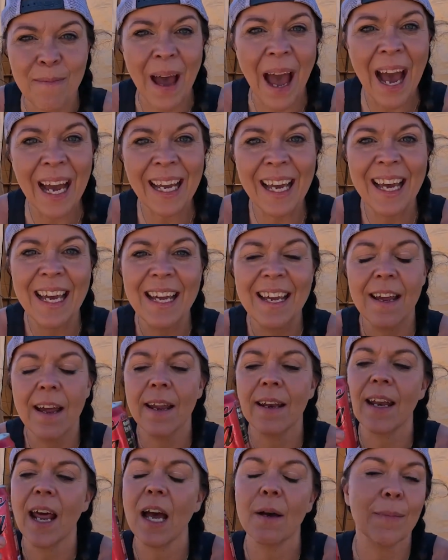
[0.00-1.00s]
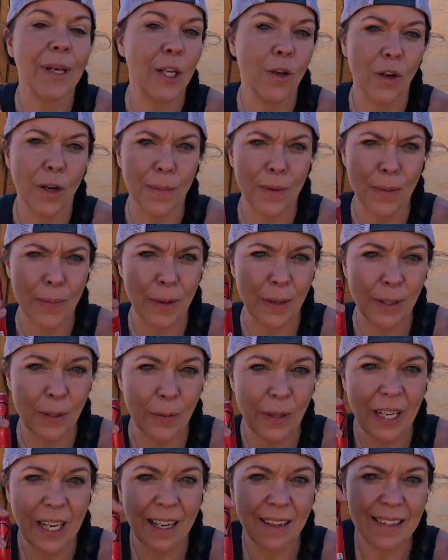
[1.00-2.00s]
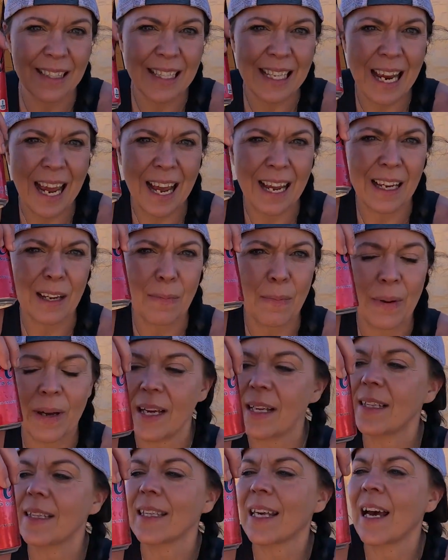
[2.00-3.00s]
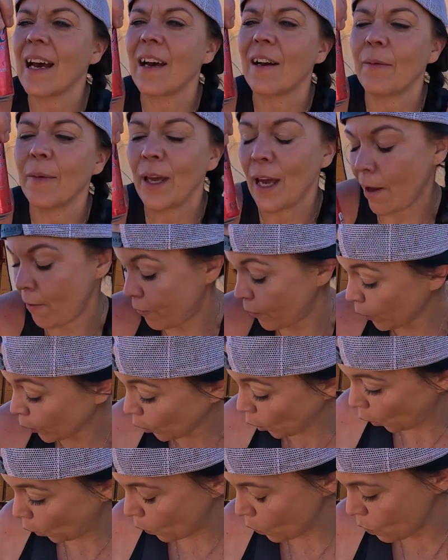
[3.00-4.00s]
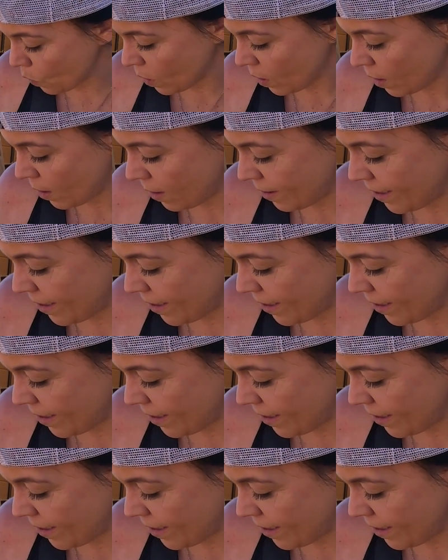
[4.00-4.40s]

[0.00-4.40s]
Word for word: Back, not my normal post-workout snack, but we have a Coke.